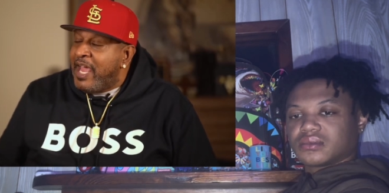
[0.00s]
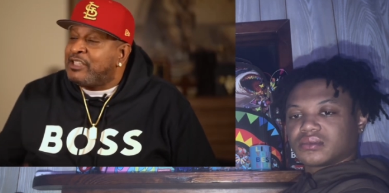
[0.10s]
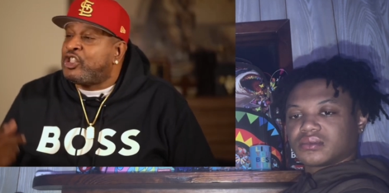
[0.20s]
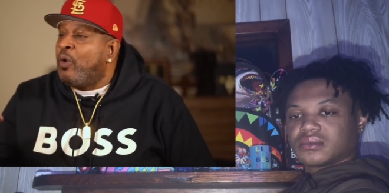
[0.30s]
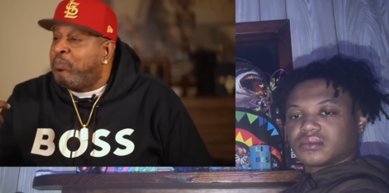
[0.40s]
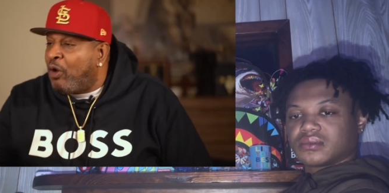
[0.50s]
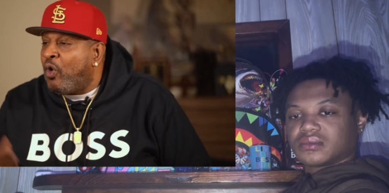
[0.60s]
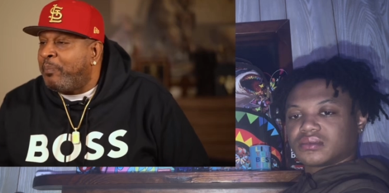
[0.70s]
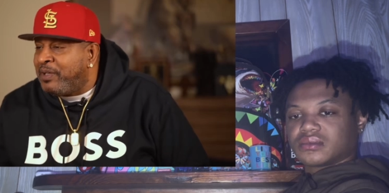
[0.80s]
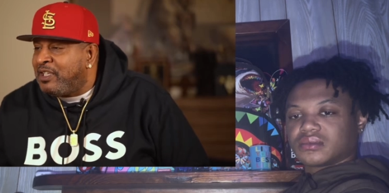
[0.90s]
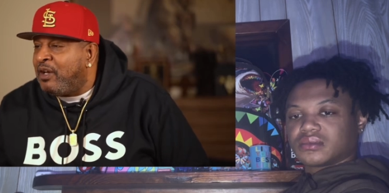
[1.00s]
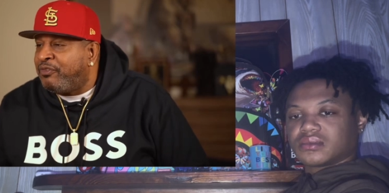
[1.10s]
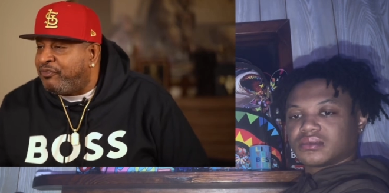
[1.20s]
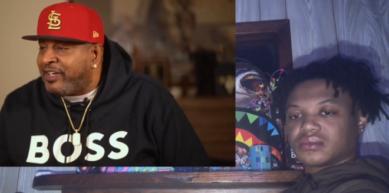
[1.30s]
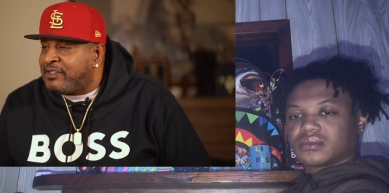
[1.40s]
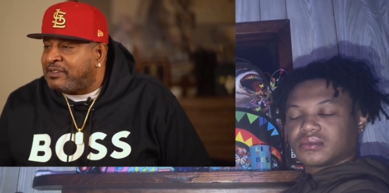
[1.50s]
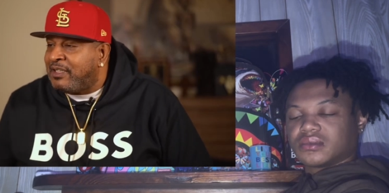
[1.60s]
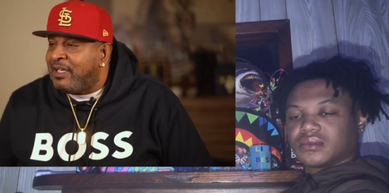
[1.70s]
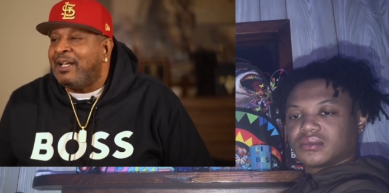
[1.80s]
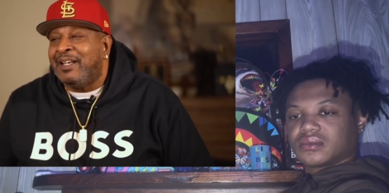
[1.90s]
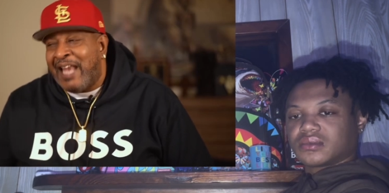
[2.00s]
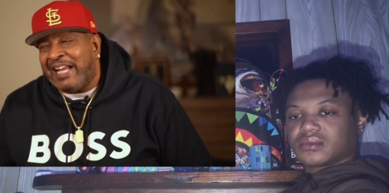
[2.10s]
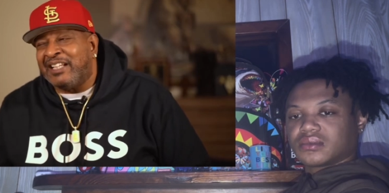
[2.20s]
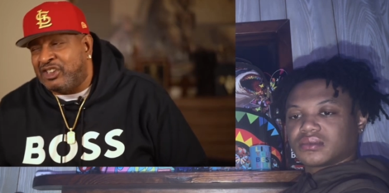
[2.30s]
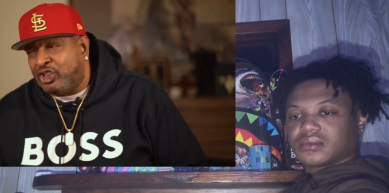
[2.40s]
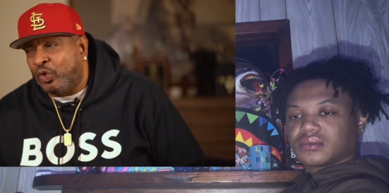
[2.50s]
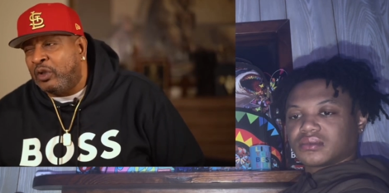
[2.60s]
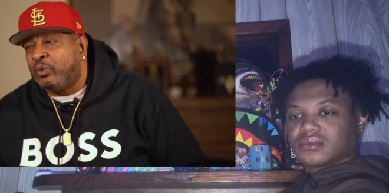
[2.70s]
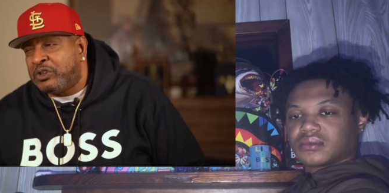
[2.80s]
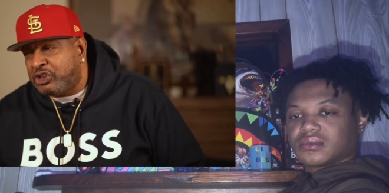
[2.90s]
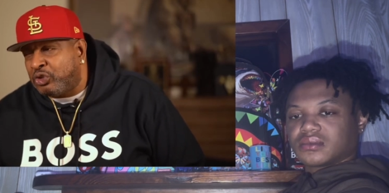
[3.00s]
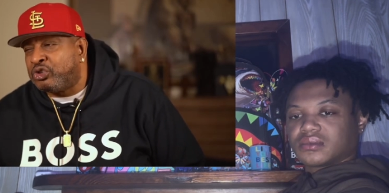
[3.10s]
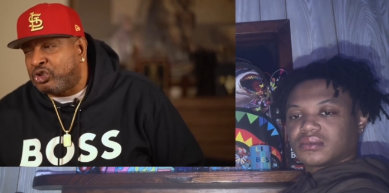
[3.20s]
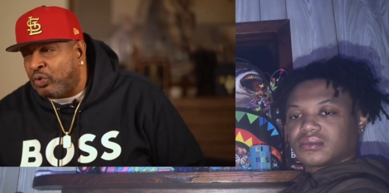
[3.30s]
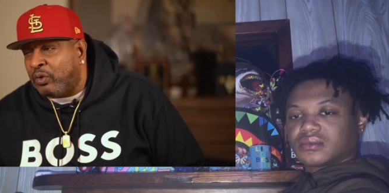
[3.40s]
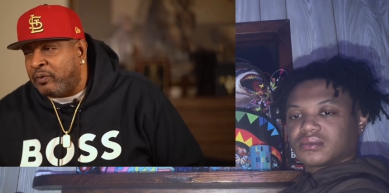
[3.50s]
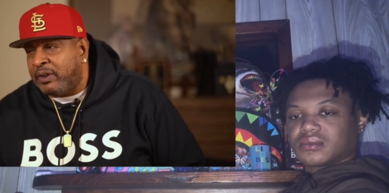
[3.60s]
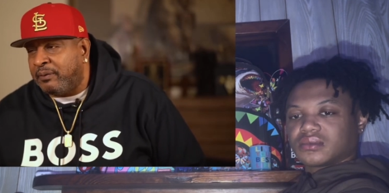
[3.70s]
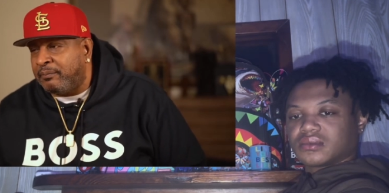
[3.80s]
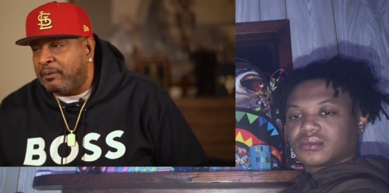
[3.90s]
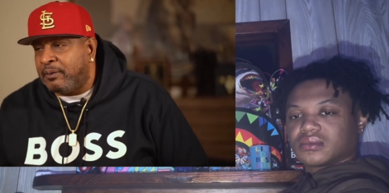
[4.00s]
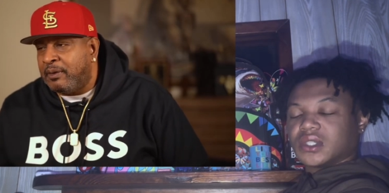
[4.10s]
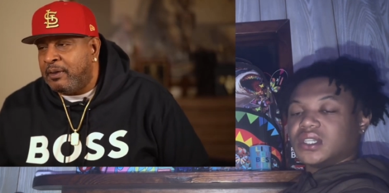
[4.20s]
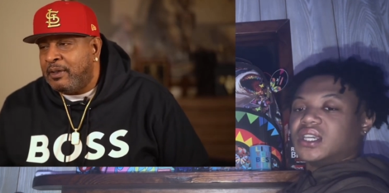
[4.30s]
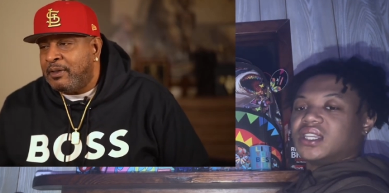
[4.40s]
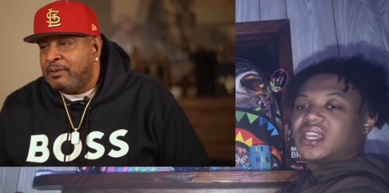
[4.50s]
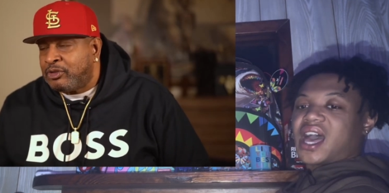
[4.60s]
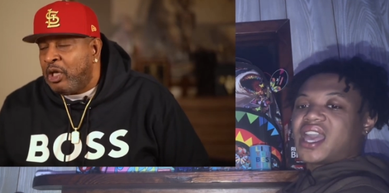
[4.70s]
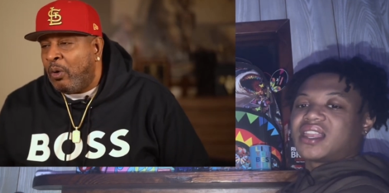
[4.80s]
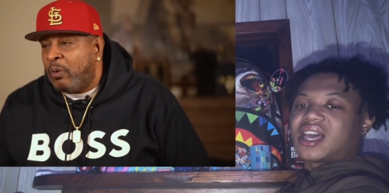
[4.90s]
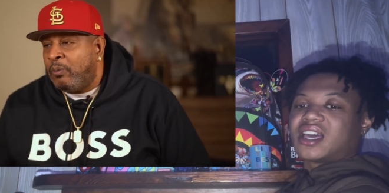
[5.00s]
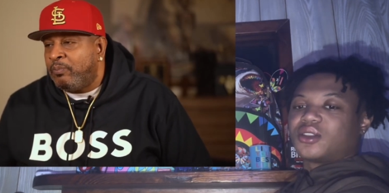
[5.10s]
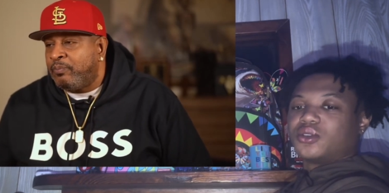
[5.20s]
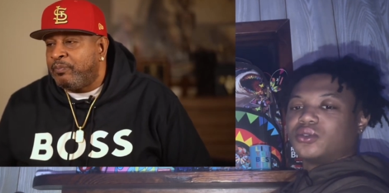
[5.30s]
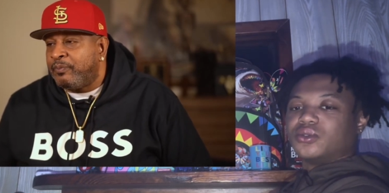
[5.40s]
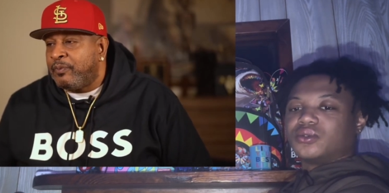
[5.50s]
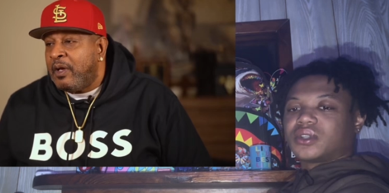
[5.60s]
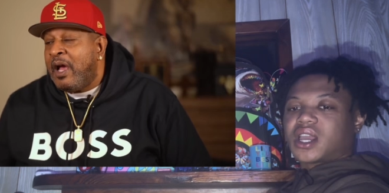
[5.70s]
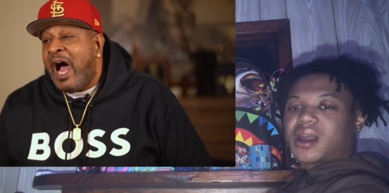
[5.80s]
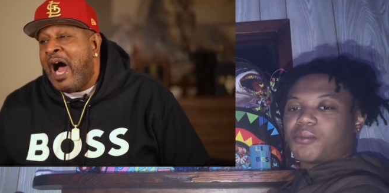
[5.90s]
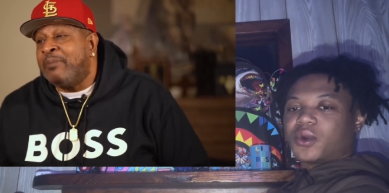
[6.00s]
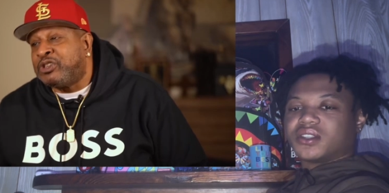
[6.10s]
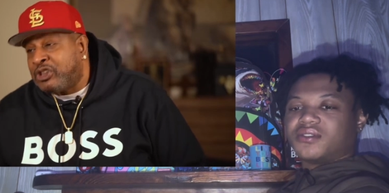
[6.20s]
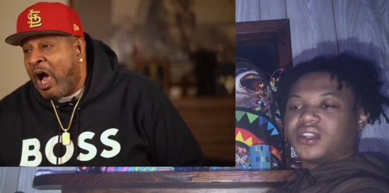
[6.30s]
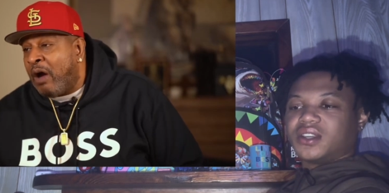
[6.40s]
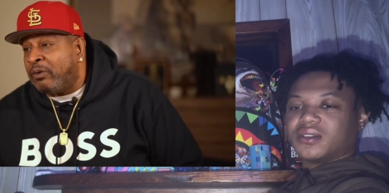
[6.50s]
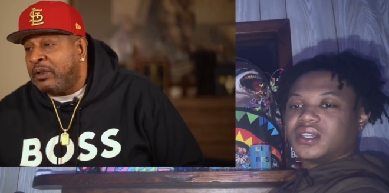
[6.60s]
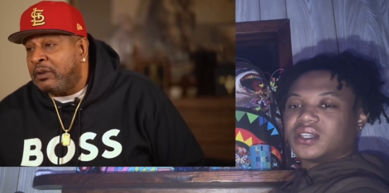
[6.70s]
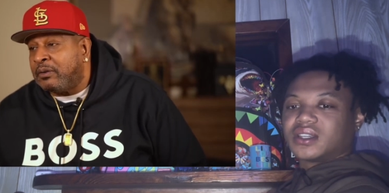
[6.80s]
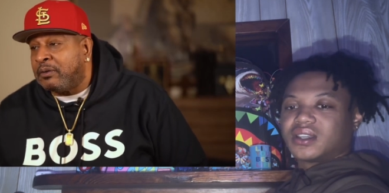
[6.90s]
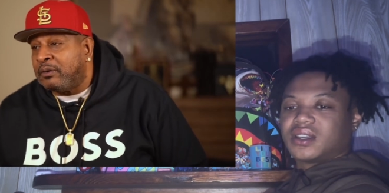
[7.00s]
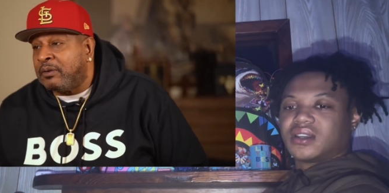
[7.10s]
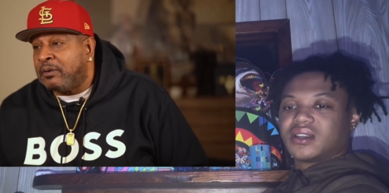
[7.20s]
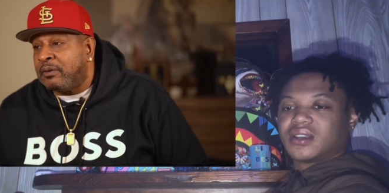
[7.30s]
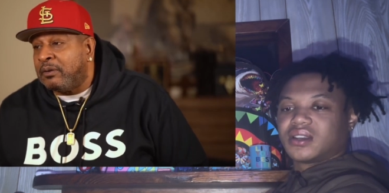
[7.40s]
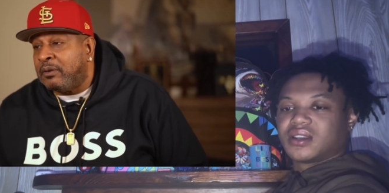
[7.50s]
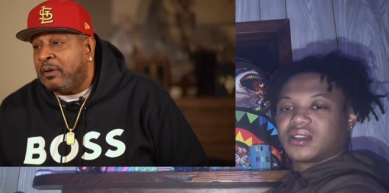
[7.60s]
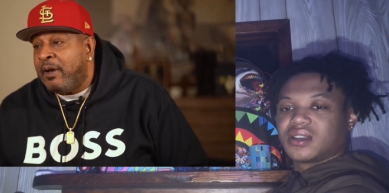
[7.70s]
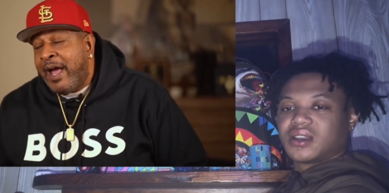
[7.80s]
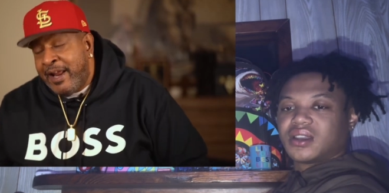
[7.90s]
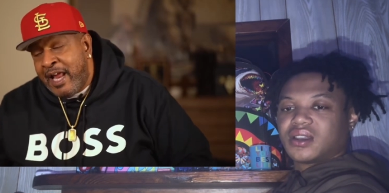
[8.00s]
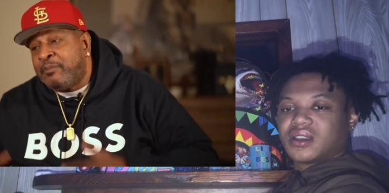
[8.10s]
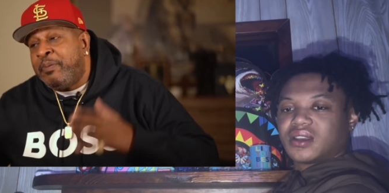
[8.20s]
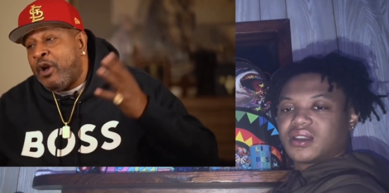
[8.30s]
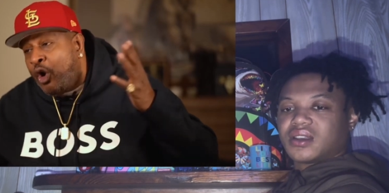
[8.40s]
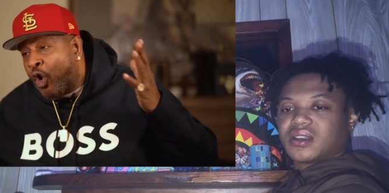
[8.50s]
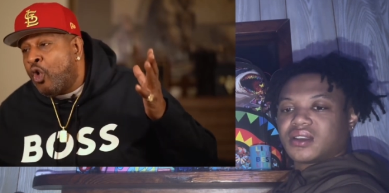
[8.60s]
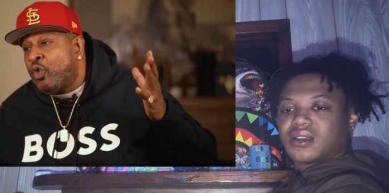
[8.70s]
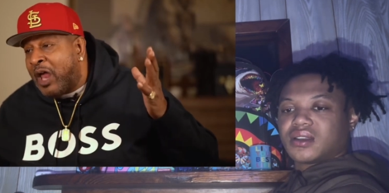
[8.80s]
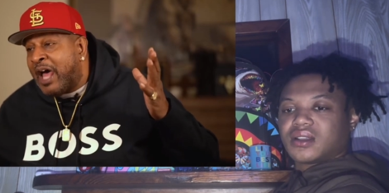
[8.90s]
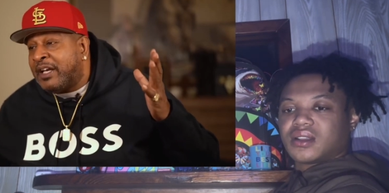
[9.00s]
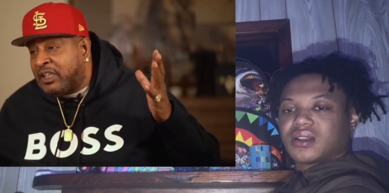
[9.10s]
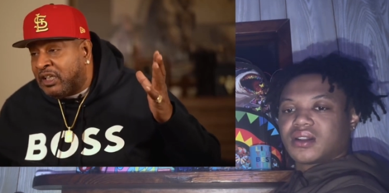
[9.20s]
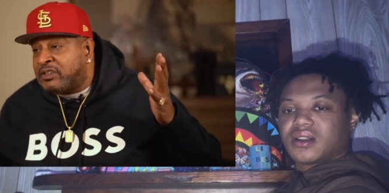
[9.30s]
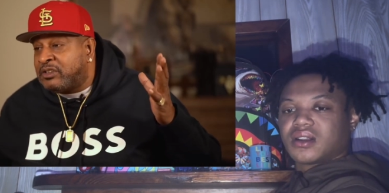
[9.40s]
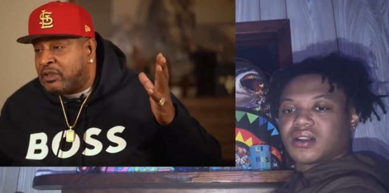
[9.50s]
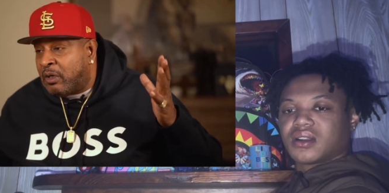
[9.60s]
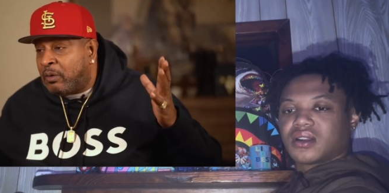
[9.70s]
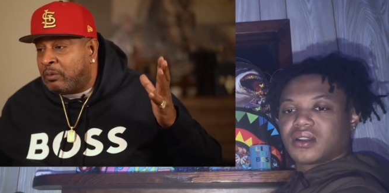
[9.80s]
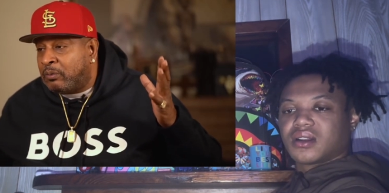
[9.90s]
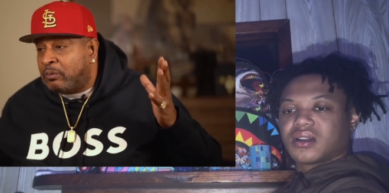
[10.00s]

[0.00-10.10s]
Speaker 1: it's gonna blow up in your face like it's doing with your story.
Speaker 2: Yeah, I so, ain't dude. Right, I'm, I'm
Speaker 1: sorry. That, and that's been a whole lot of years ago.